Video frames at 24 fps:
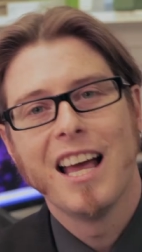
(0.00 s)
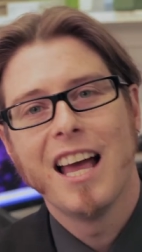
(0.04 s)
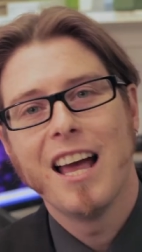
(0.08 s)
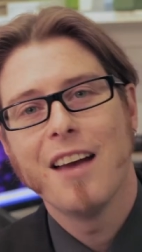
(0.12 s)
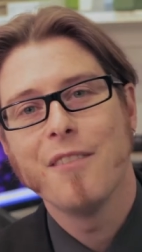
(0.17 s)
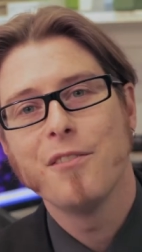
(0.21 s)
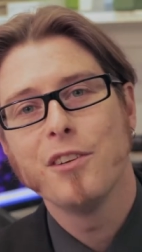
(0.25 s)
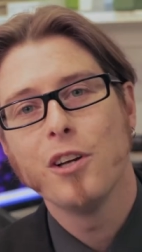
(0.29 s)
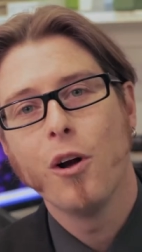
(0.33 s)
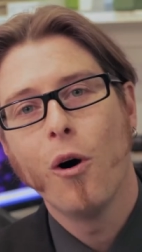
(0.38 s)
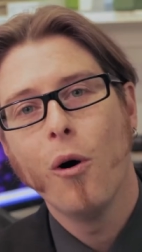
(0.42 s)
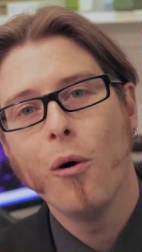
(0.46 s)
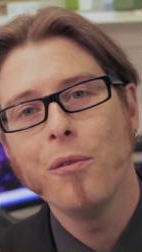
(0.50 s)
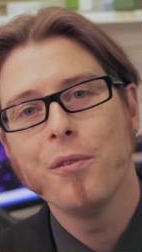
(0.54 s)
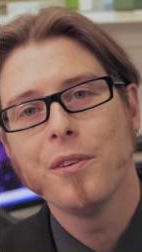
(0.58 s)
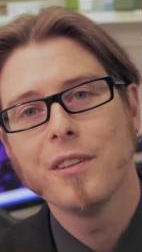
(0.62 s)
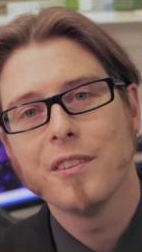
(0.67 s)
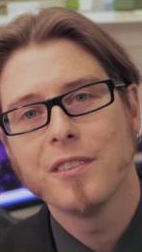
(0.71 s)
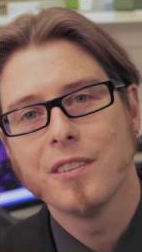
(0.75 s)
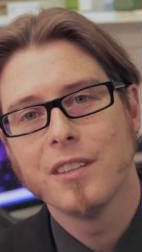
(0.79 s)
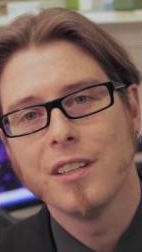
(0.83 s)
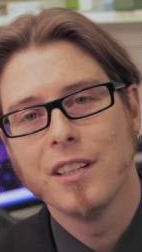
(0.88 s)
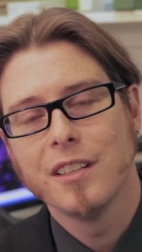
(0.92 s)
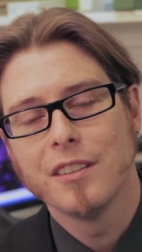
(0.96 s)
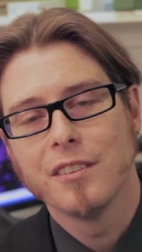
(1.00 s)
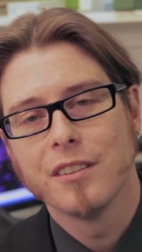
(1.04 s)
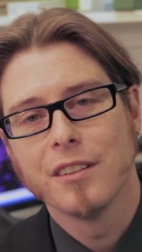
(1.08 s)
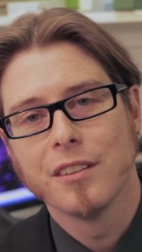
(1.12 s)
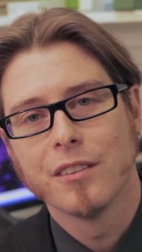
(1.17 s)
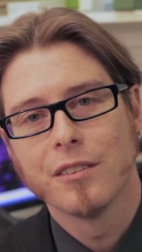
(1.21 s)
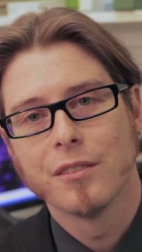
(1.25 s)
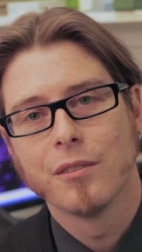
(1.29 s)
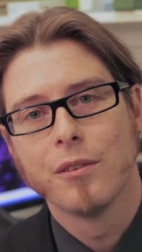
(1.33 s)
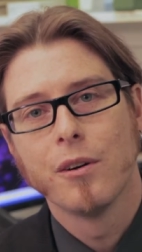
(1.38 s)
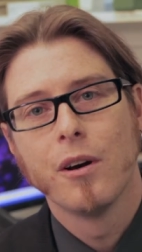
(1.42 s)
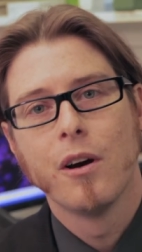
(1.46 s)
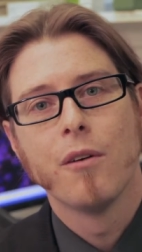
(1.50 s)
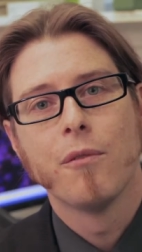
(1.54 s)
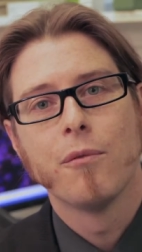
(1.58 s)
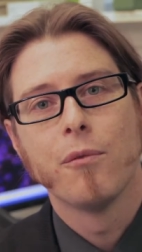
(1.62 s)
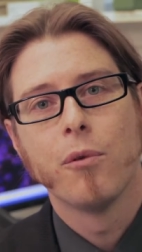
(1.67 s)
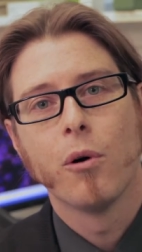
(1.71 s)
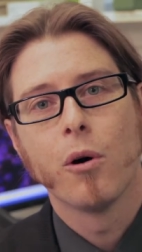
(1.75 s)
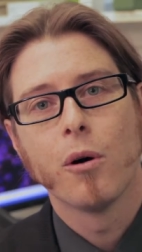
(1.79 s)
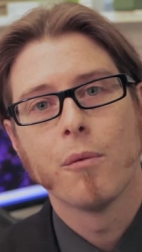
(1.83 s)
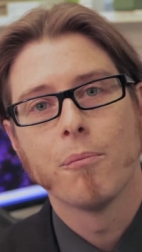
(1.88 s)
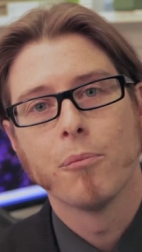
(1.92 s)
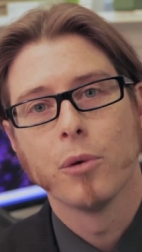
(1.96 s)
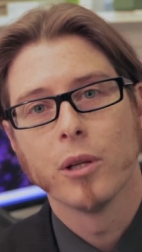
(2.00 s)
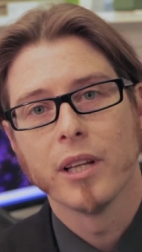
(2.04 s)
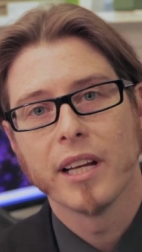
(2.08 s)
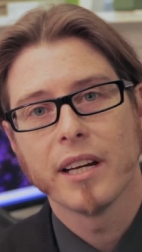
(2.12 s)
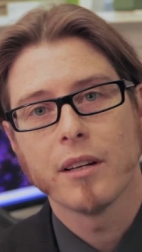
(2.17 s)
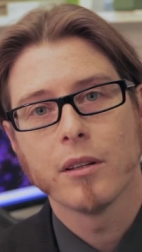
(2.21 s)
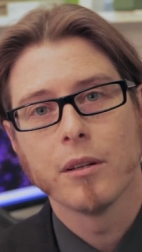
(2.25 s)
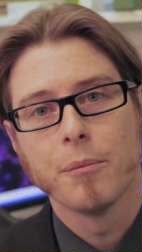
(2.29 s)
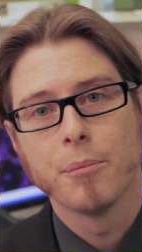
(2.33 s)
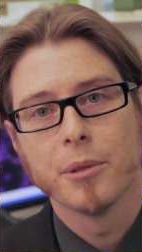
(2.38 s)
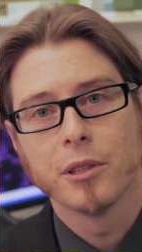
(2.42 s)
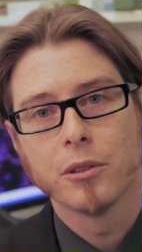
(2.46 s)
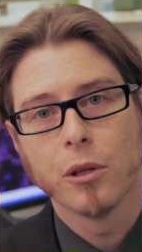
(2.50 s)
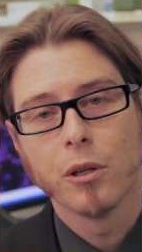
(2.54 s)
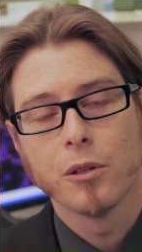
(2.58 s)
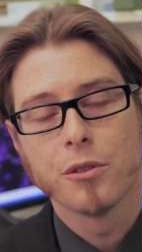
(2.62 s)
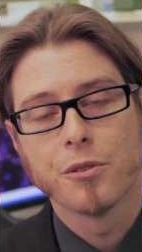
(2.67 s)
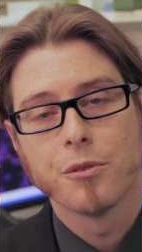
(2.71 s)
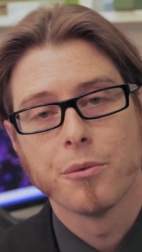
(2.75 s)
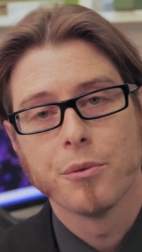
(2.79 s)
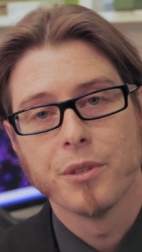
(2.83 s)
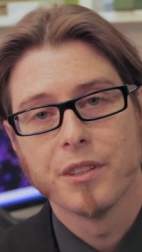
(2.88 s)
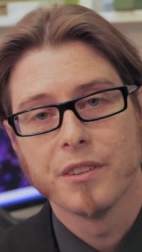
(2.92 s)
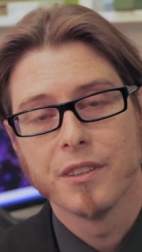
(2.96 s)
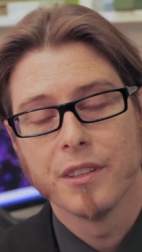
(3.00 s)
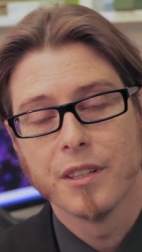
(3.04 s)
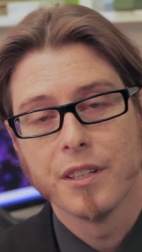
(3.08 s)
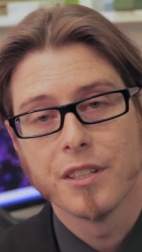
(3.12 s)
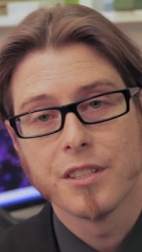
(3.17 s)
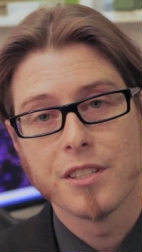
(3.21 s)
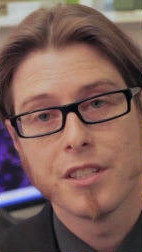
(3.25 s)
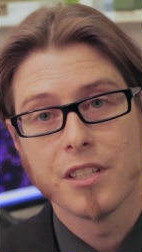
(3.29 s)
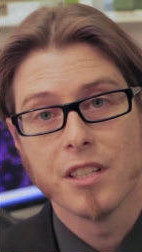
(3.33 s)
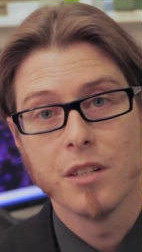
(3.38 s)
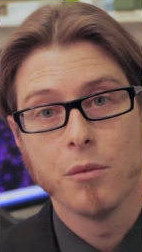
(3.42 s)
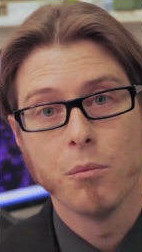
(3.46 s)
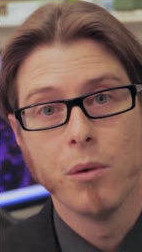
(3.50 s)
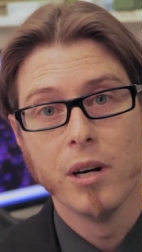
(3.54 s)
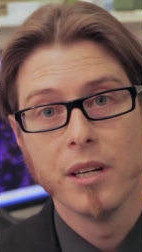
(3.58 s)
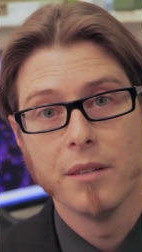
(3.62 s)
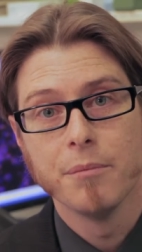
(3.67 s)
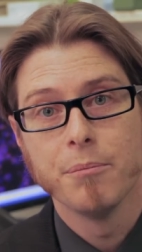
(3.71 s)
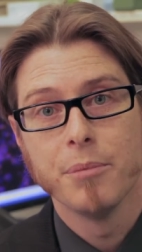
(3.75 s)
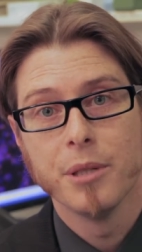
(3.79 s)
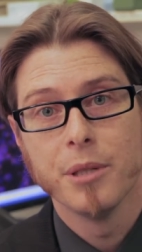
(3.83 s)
Having all facilities for molecular pathology research in one